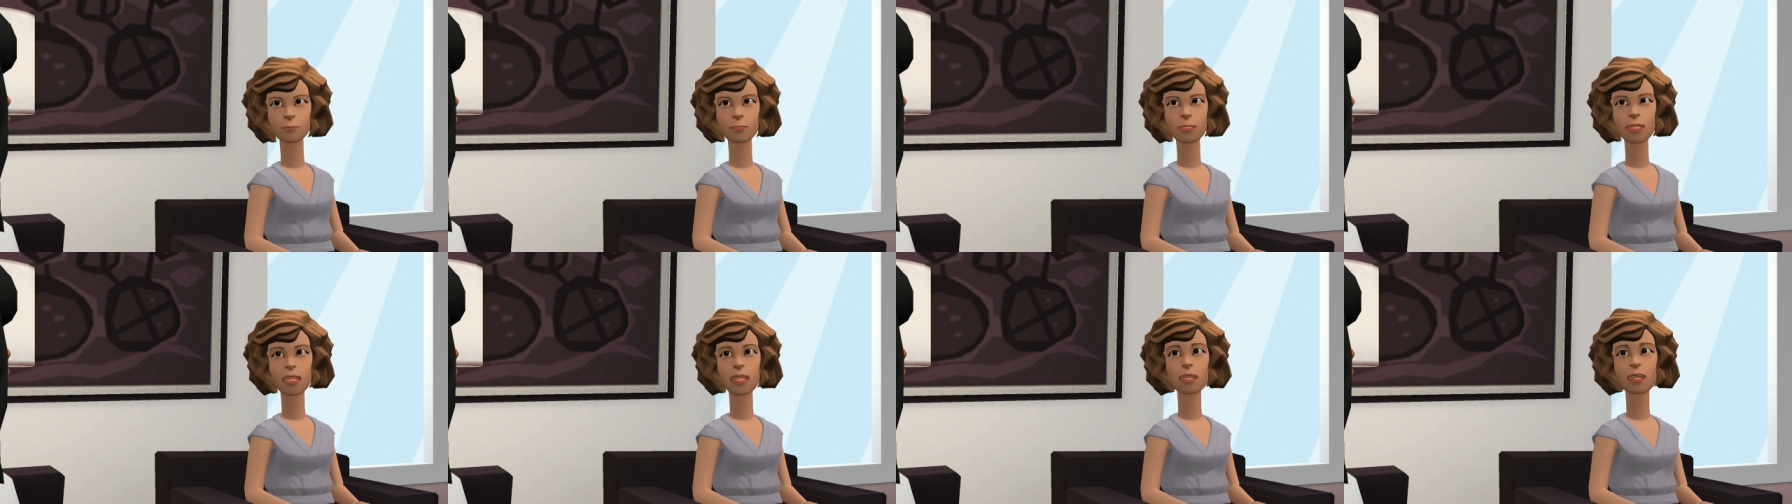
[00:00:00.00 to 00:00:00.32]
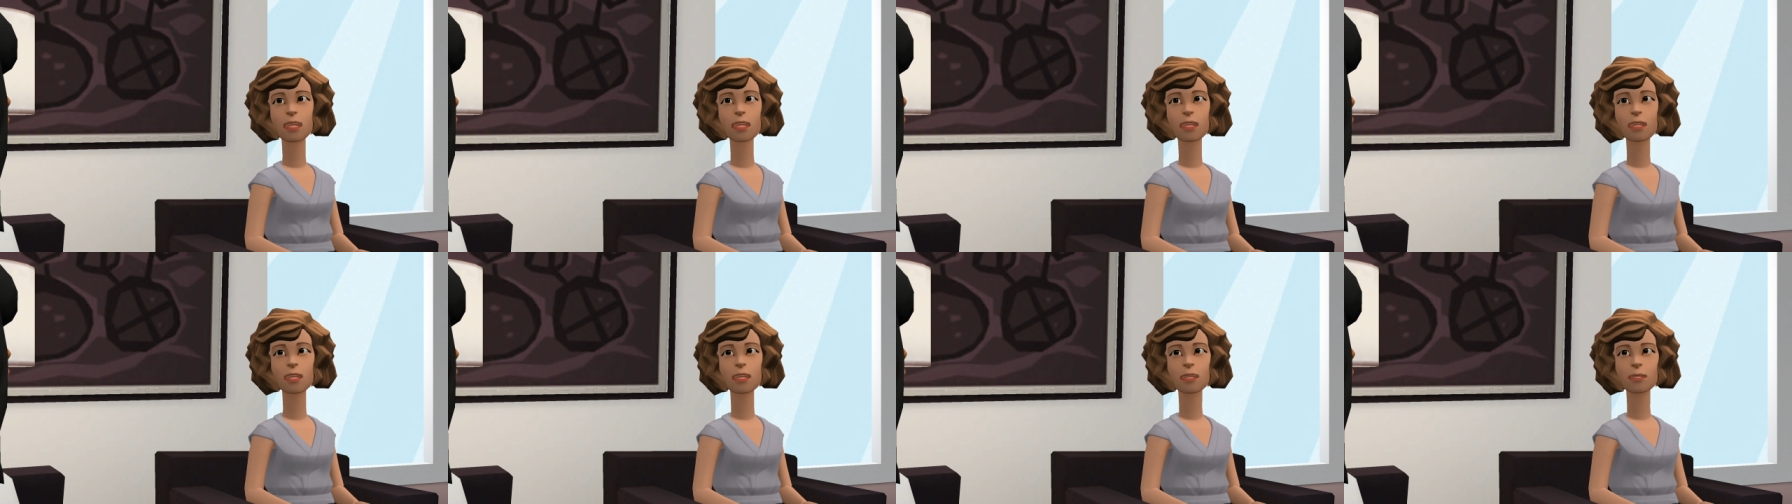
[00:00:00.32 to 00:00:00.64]
it
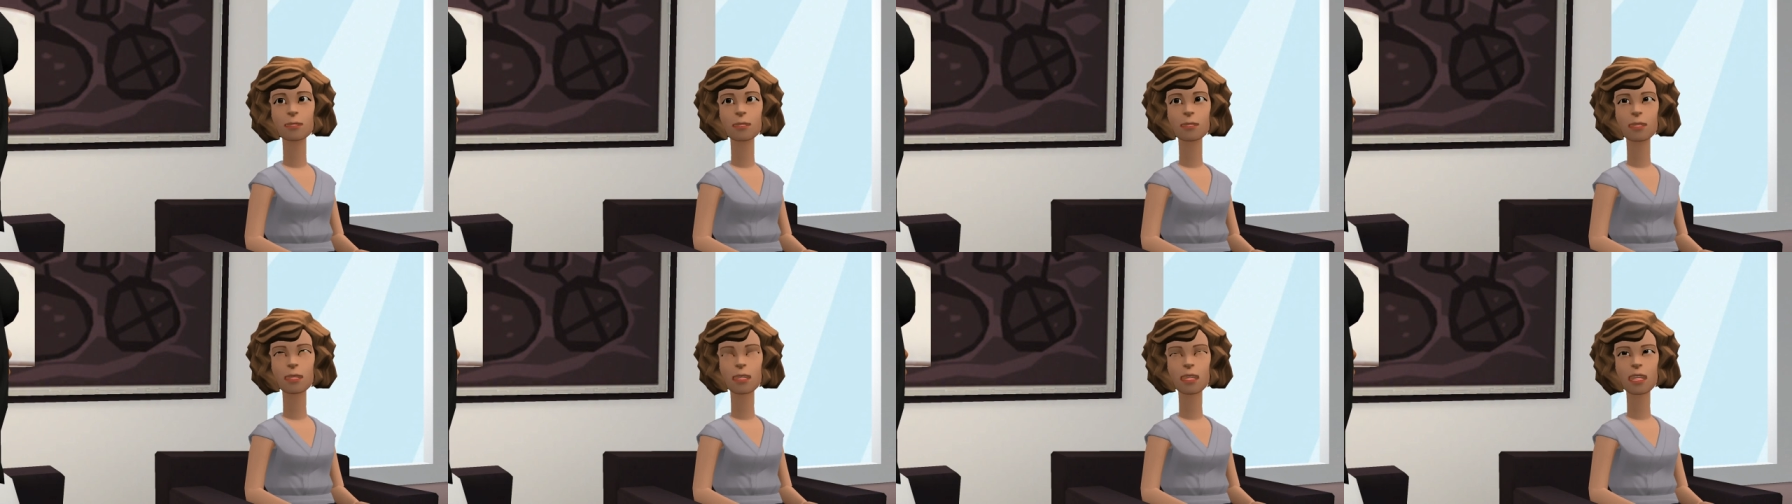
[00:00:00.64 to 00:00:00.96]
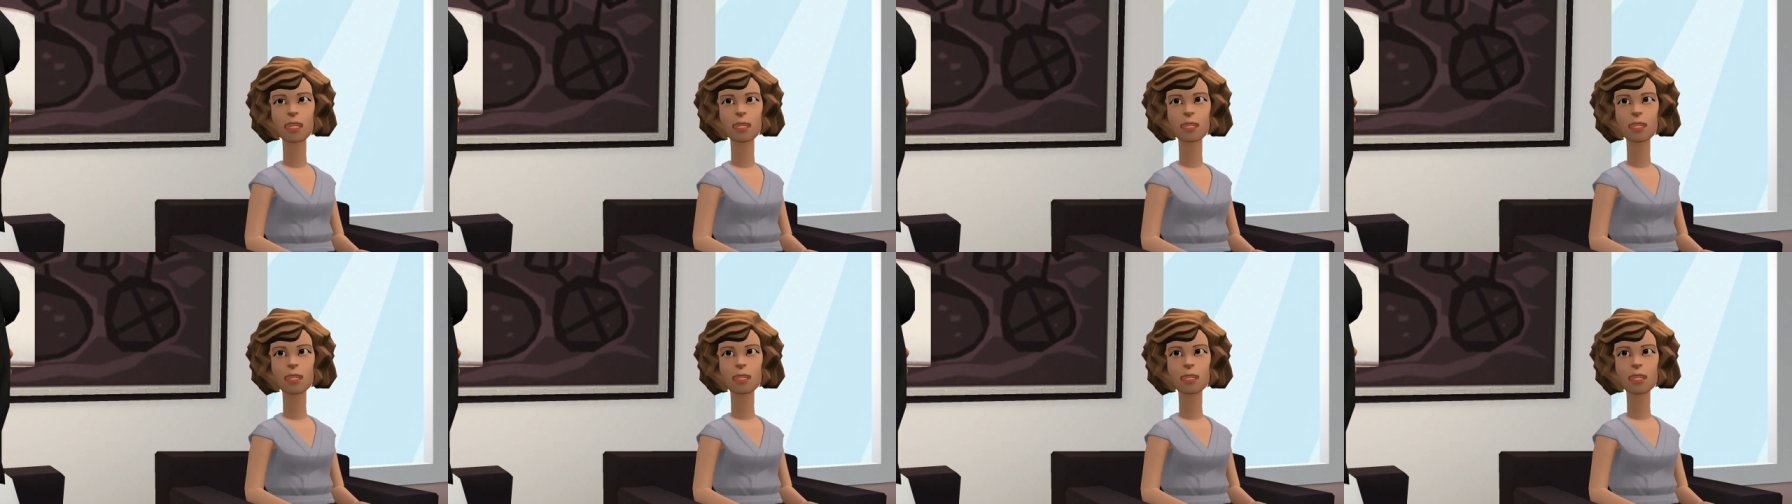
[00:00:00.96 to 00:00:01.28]
states He
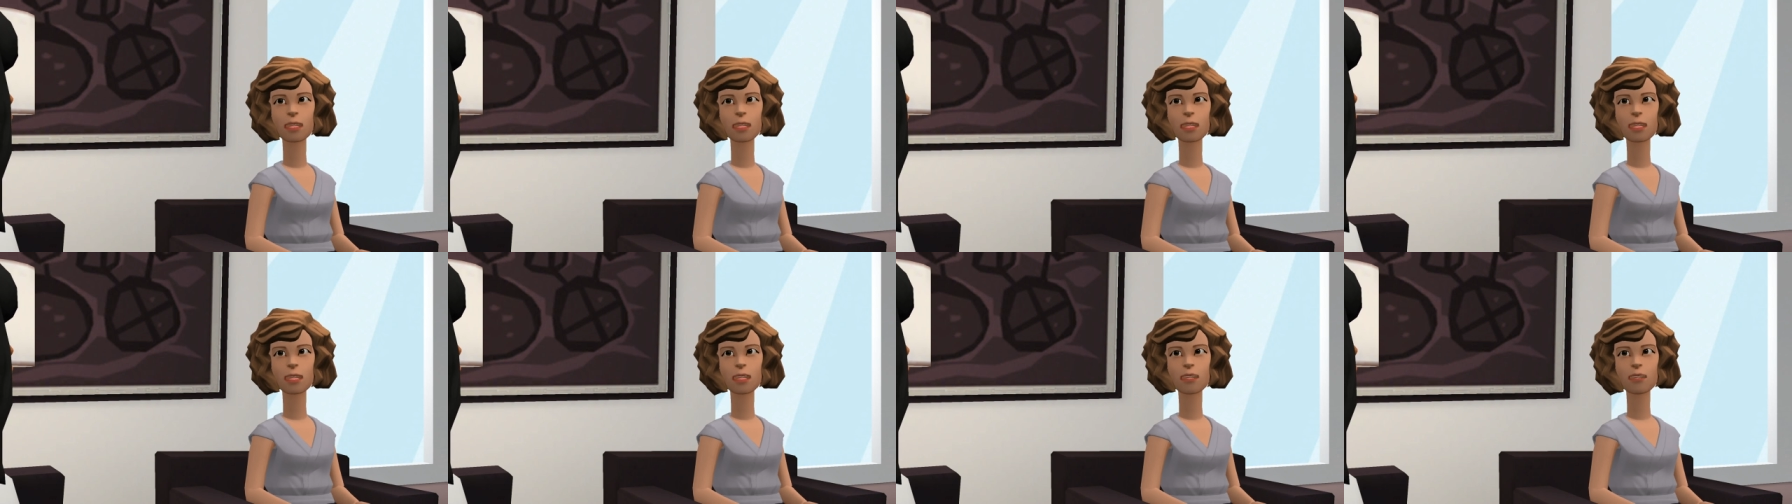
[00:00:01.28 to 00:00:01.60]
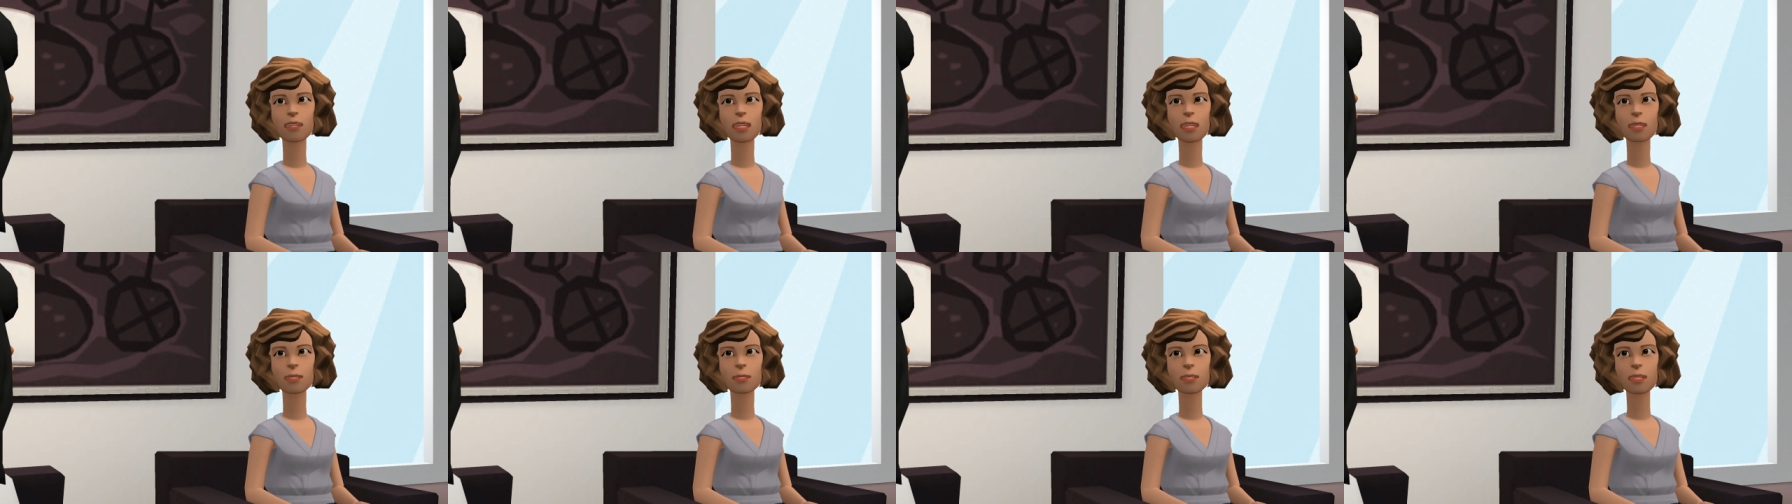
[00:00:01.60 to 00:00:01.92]
created the
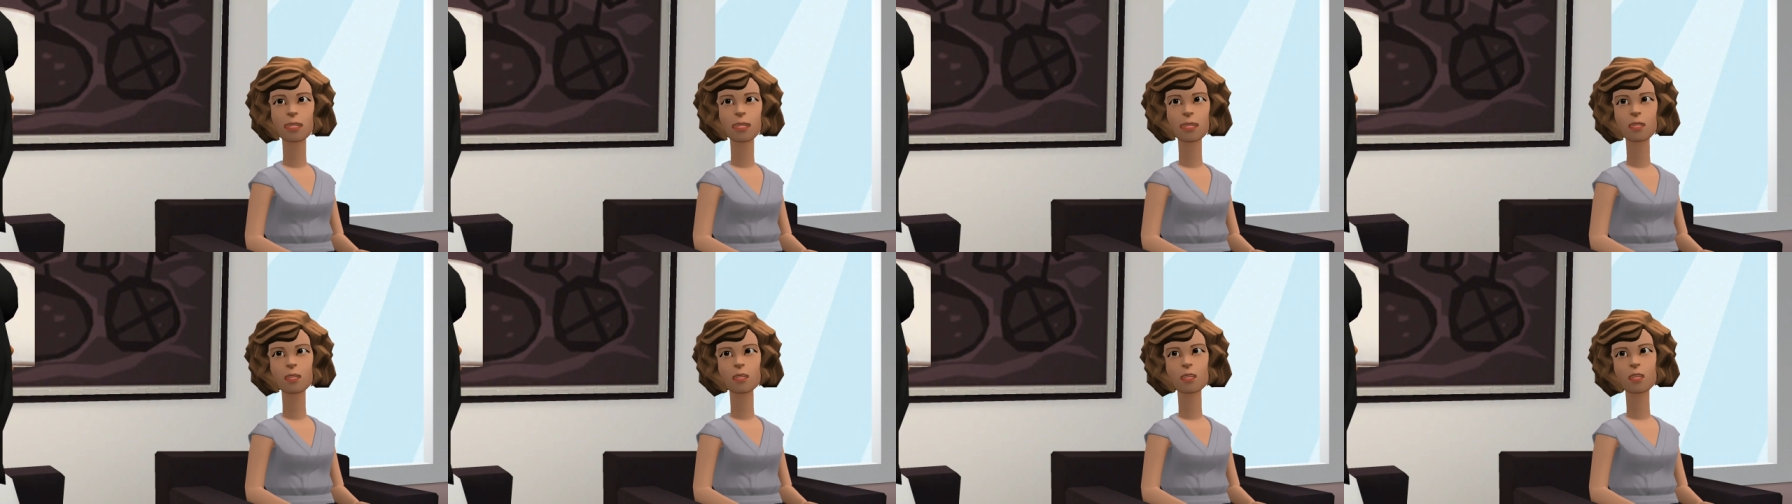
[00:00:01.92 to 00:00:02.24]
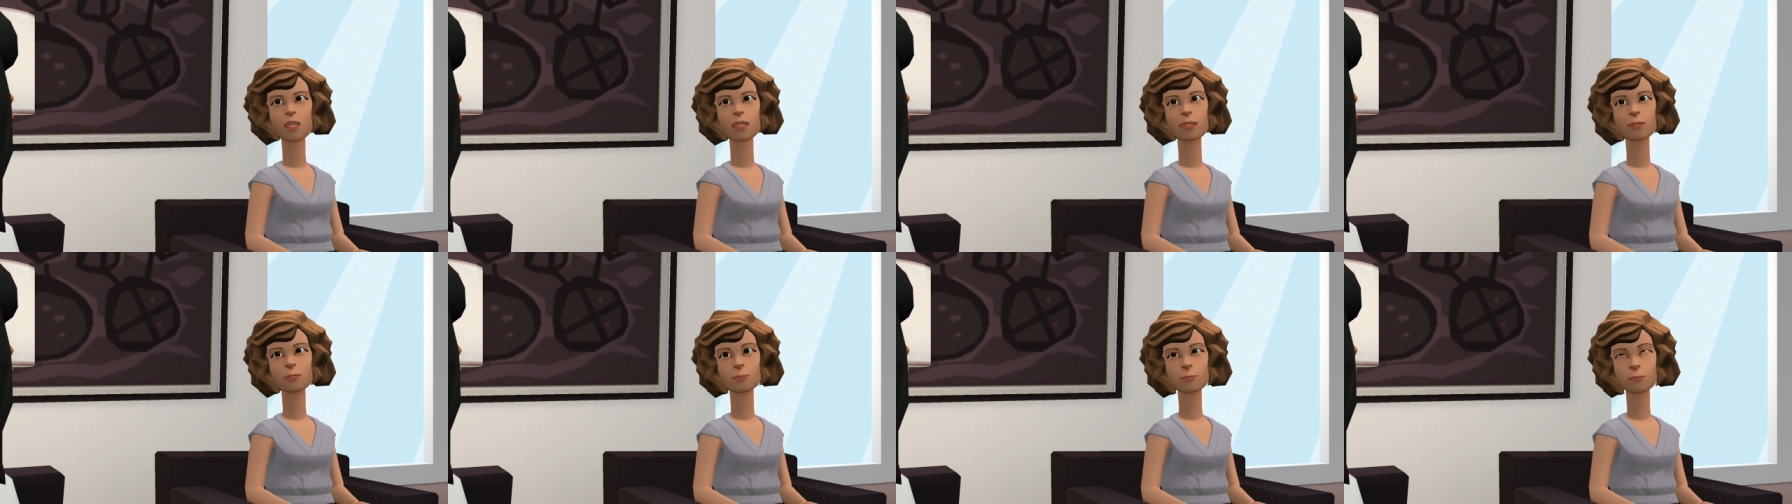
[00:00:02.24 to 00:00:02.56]
heavens and the
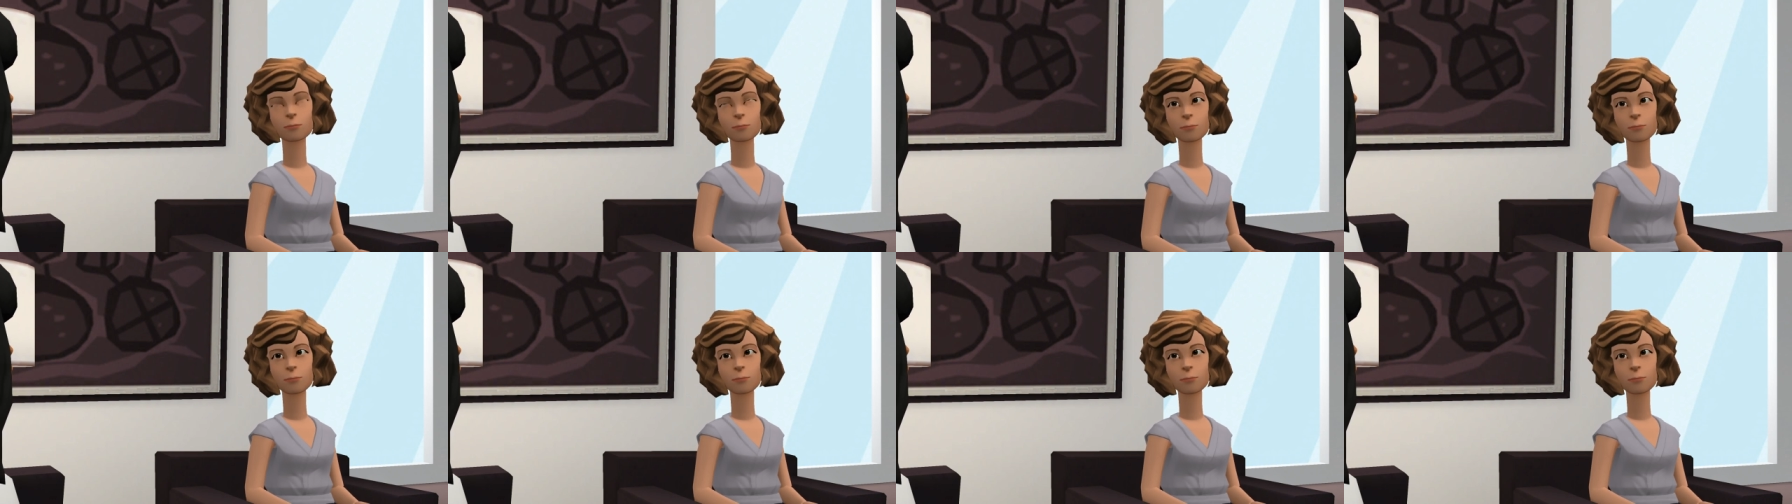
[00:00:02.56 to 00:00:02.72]
earth.